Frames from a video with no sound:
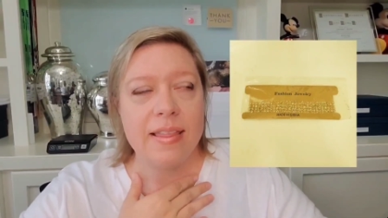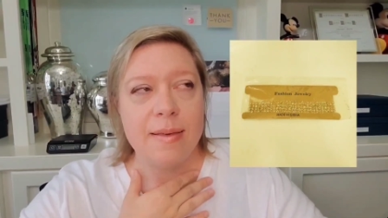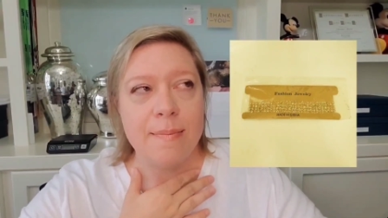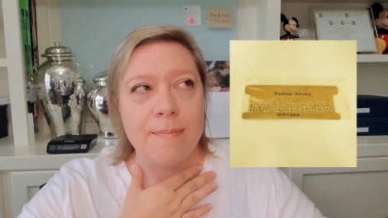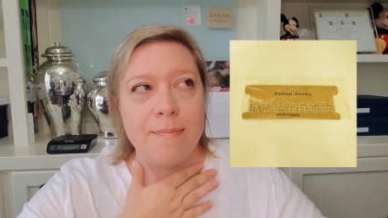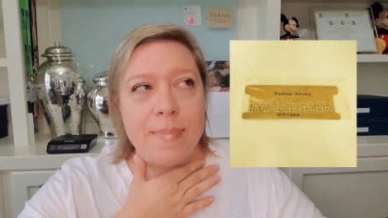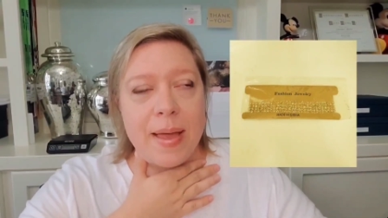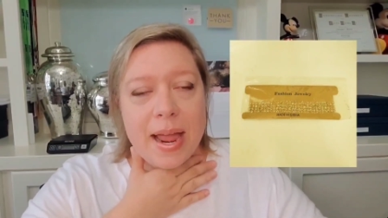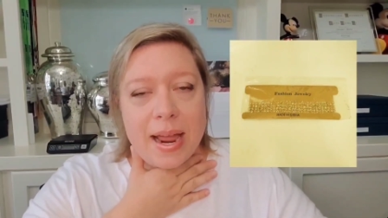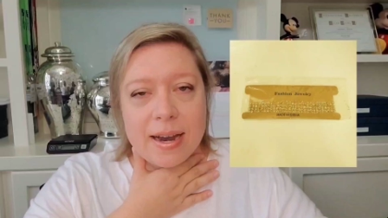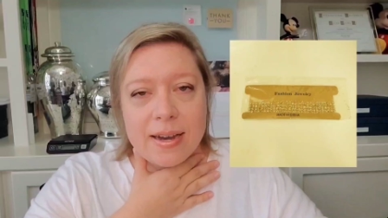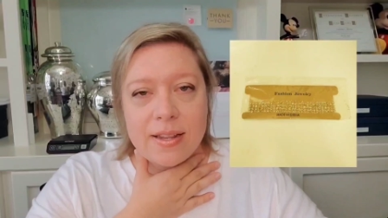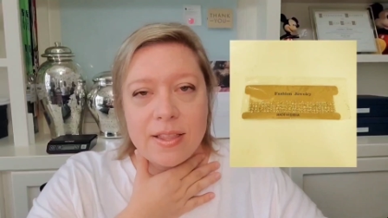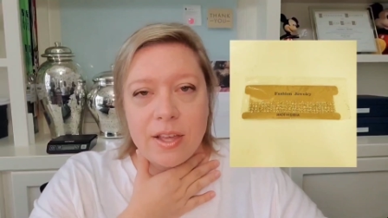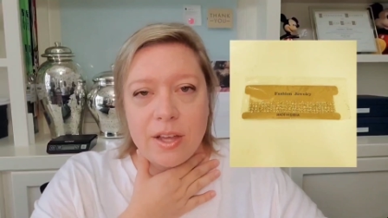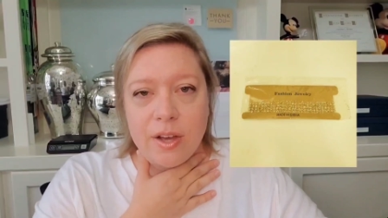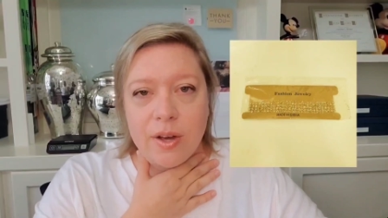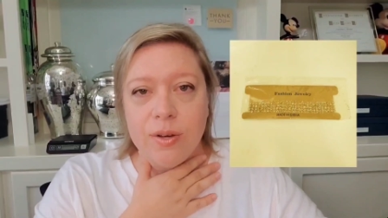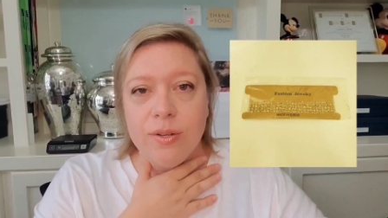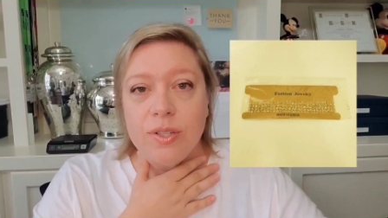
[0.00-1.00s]
the band
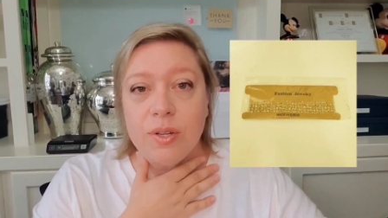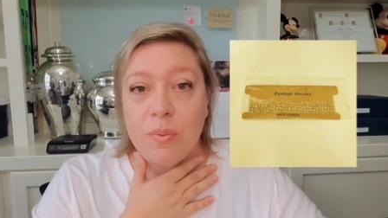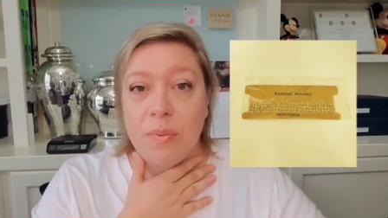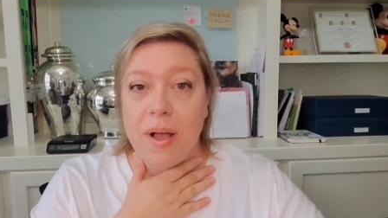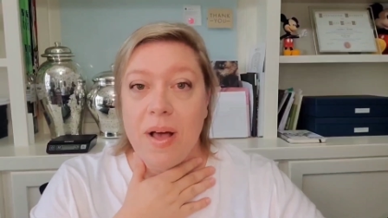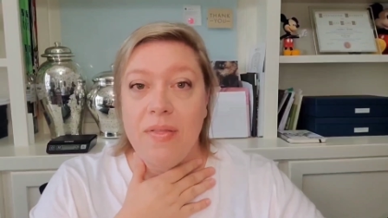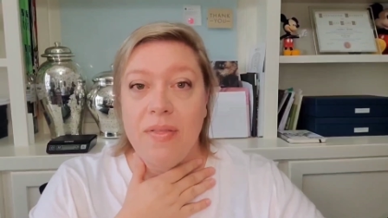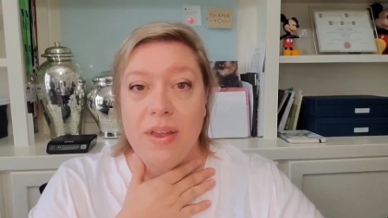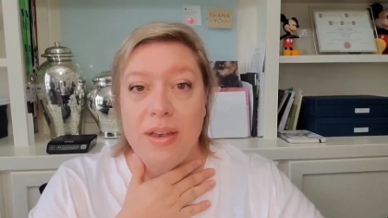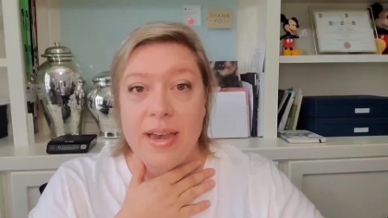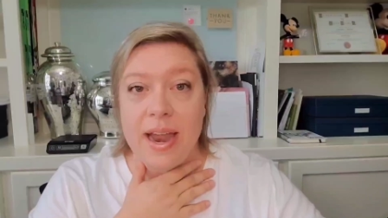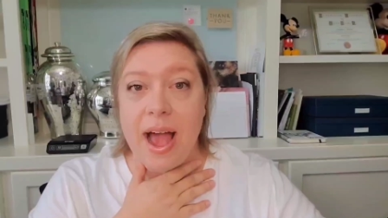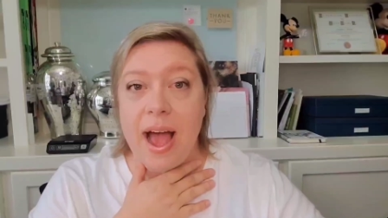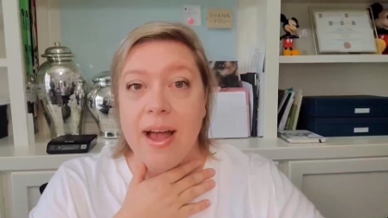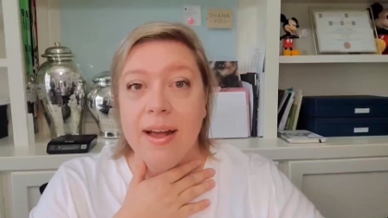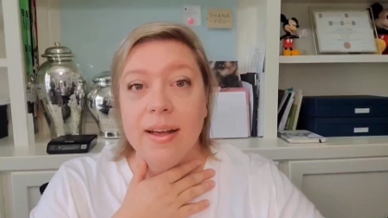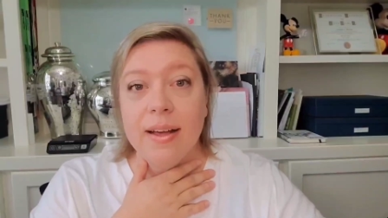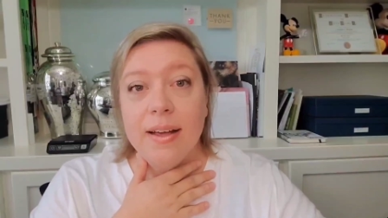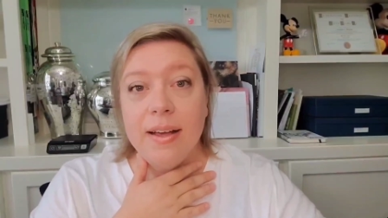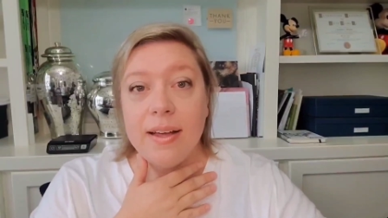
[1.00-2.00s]
that goes around the
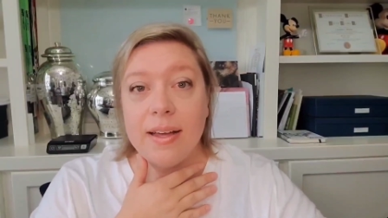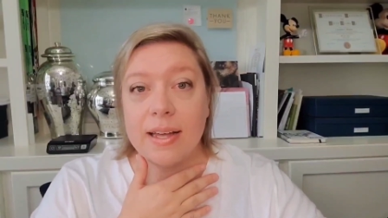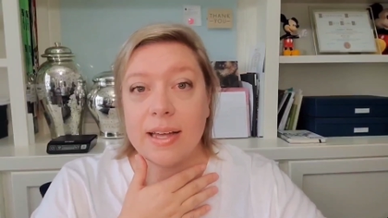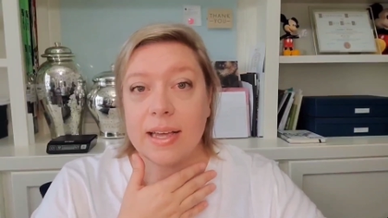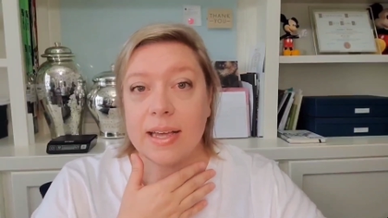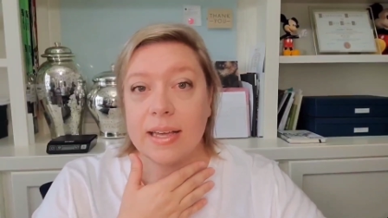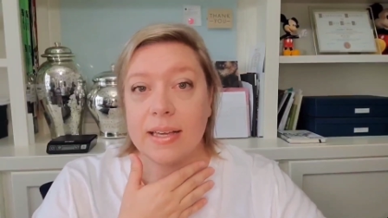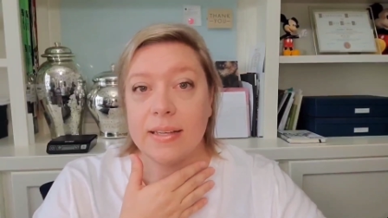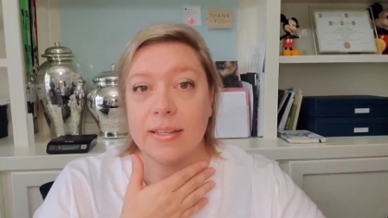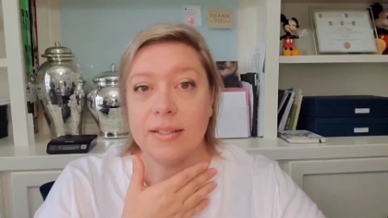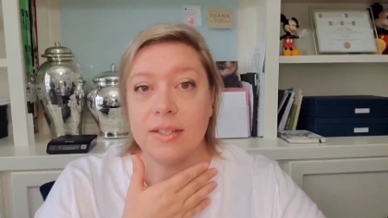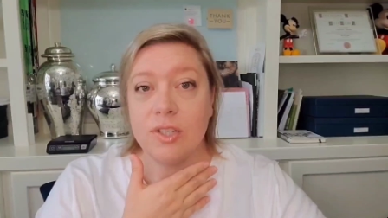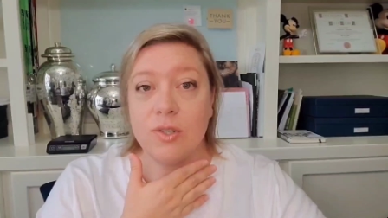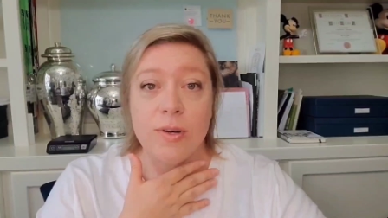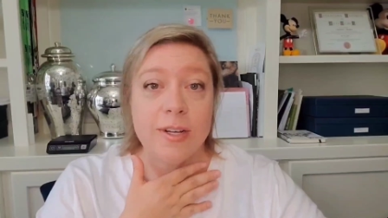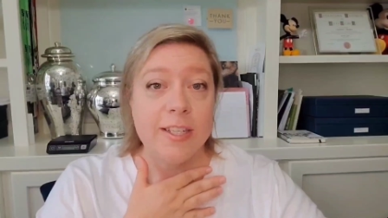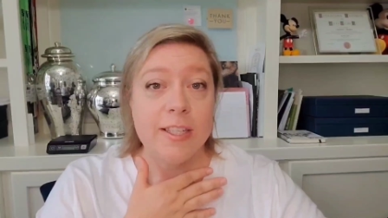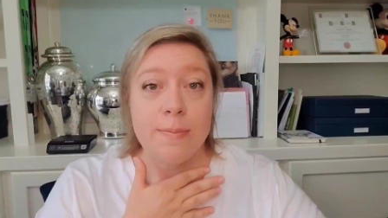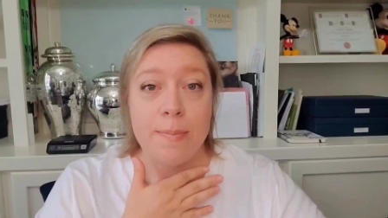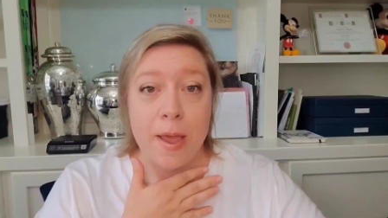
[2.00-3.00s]
neck is
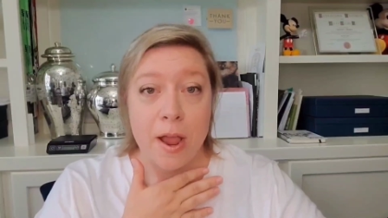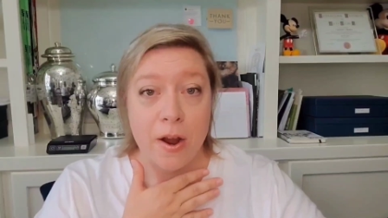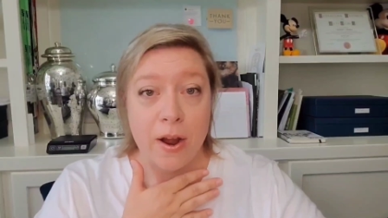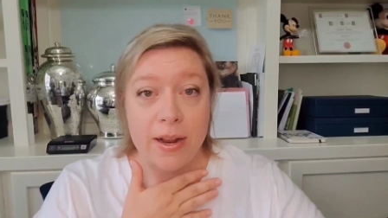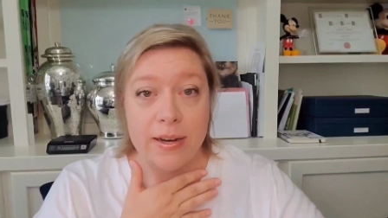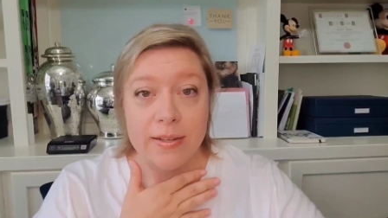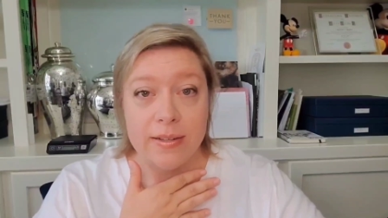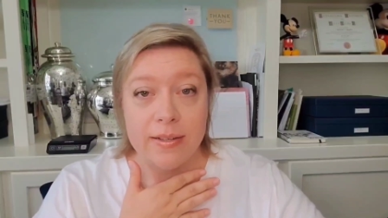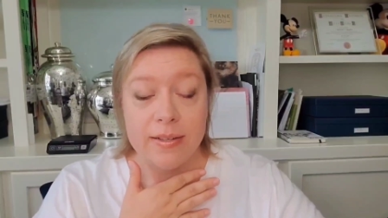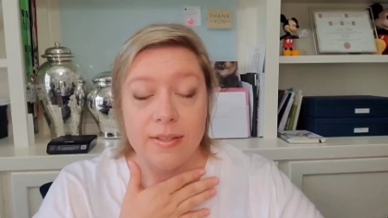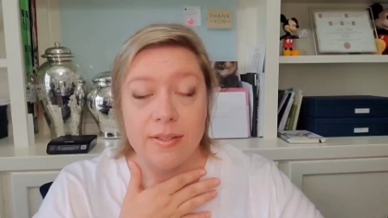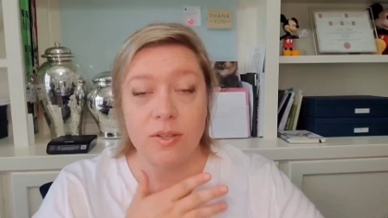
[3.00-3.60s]
transparent.